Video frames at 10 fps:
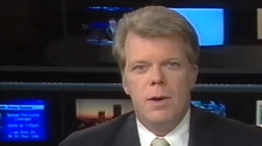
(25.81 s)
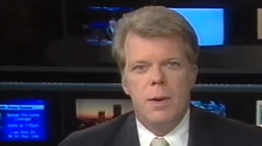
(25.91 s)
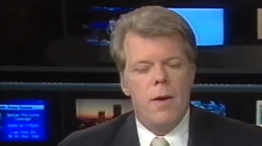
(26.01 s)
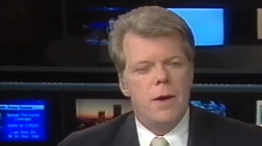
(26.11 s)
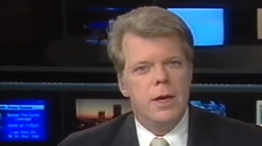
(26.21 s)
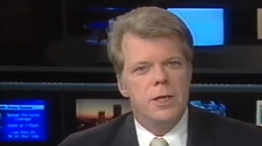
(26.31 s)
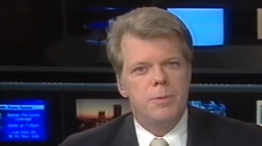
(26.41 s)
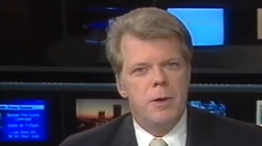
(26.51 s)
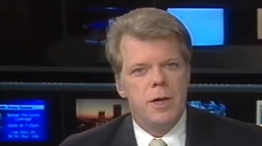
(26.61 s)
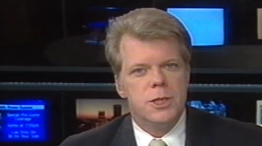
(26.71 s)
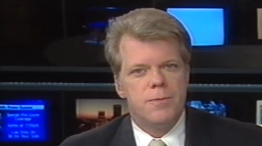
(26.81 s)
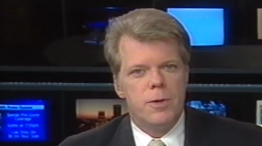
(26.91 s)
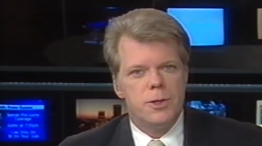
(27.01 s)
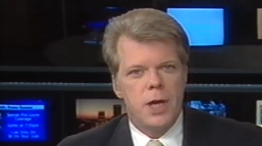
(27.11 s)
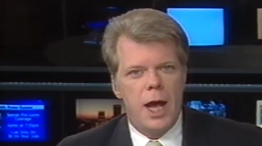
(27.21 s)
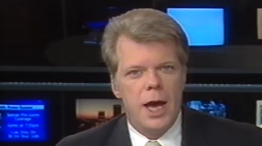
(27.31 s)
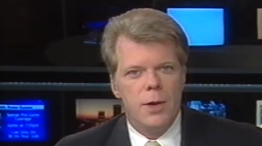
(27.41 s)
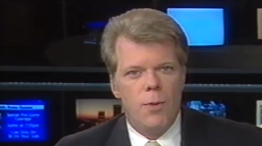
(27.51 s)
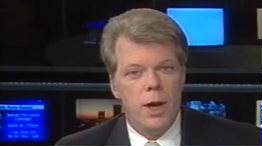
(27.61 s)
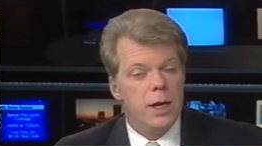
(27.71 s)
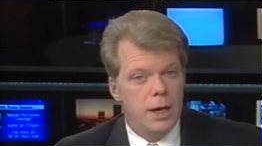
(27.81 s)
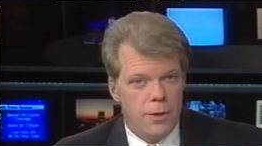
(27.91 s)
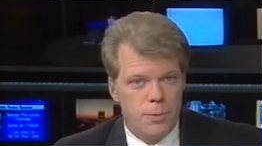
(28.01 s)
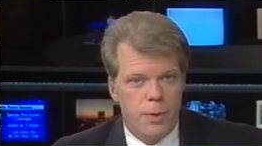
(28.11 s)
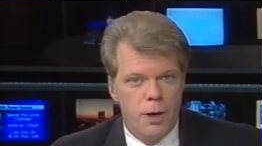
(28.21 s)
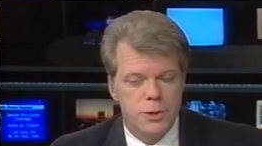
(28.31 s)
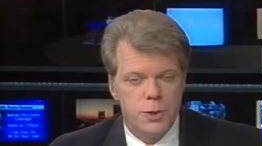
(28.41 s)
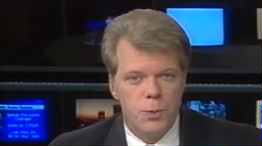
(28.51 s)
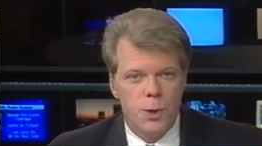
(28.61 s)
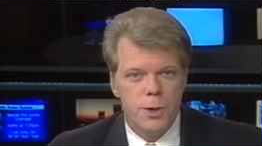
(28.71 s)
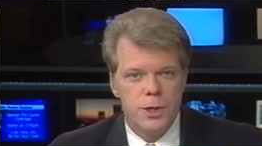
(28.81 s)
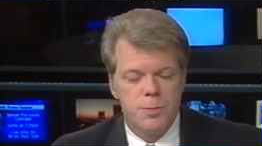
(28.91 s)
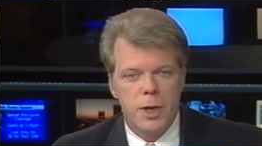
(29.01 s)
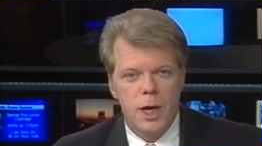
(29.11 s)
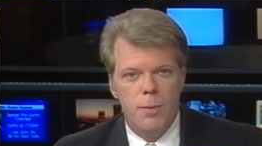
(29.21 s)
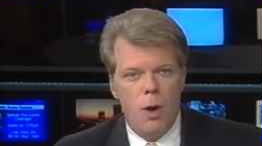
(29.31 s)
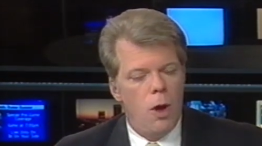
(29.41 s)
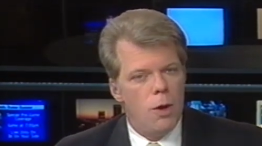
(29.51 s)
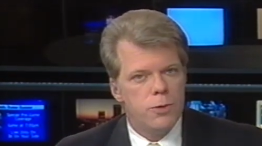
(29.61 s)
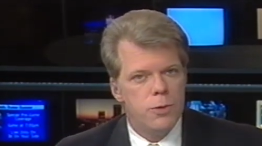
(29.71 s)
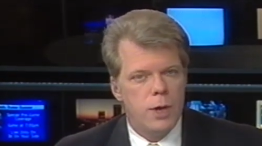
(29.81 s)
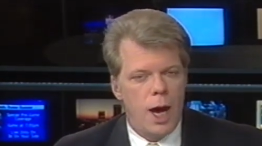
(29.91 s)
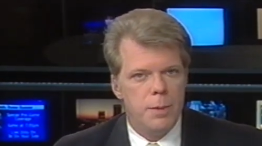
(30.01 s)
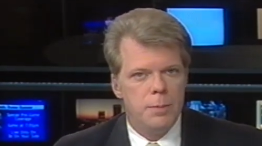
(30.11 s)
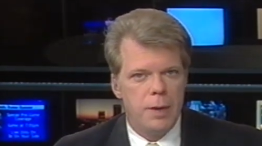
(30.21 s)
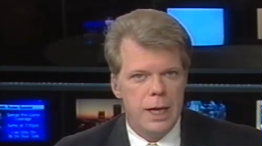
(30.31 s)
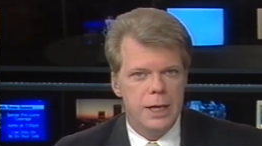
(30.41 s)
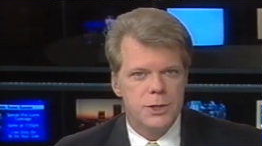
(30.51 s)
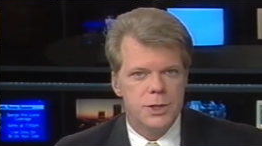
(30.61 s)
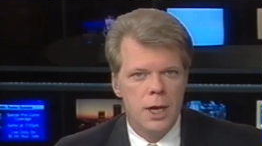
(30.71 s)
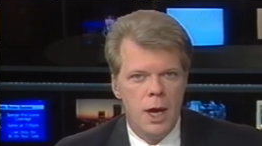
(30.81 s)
America experienced firsthand what in other parts of the world has become all too commonplace